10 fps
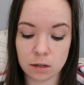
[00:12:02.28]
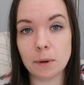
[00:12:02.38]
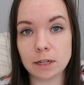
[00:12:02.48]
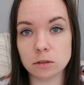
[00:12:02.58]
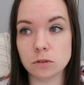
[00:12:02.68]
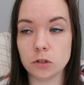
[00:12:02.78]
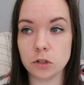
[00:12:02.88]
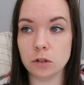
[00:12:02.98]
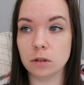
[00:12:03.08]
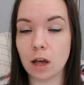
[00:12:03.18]
He went on
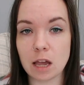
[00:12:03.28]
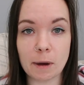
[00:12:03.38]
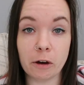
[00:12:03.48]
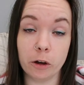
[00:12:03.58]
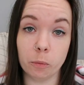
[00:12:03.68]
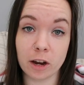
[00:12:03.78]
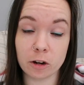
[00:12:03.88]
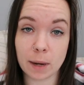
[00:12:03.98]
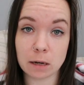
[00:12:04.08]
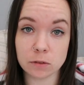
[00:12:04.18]
to lie about her
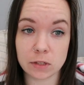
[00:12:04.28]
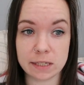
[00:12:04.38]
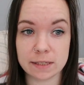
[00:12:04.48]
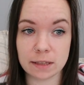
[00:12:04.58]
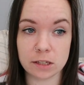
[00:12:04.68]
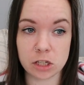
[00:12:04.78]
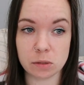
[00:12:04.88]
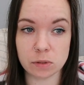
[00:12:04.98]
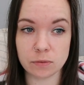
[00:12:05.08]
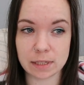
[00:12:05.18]
whereabouts. He said that
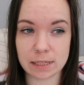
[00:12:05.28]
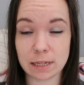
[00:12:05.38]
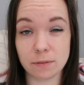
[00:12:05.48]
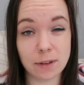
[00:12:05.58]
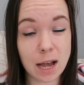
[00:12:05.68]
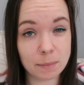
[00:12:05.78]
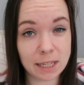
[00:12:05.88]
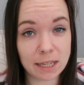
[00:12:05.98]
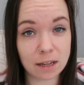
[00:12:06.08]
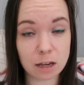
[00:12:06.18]
she was visiting
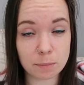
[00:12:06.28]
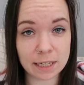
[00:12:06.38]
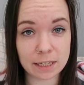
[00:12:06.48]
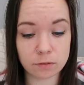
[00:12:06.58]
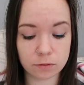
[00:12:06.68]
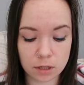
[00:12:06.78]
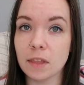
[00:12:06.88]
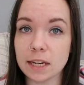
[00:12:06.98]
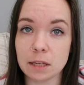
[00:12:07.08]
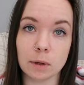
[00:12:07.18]
family, I believe. And
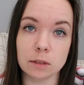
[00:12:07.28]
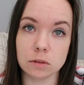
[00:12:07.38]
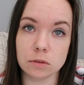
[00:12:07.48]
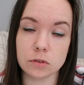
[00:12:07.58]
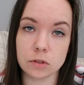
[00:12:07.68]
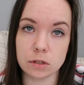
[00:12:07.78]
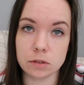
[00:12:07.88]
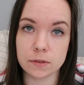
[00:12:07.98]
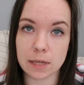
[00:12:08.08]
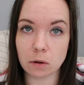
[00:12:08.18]
then he went on
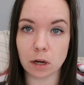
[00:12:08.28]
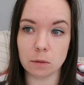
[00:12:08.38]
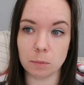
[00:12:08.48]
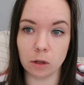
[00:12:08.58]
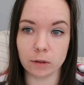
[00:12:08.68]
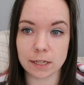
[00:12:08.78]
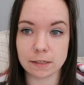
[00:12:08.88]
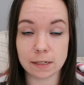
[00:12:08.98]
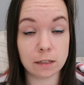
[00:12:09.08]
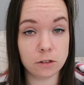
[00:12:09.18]
to sell her
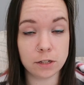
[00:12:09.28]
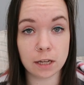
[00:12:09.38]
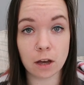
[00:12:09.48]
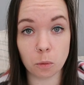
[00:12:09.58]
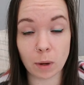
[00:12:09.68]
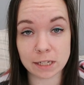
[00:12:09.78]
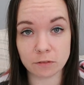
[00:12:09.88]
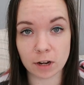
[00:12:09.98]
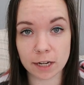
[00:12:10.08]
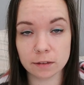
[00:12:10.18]
belongings, including her
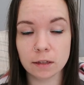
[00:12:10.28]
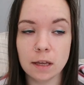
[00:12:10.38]
wedding ring.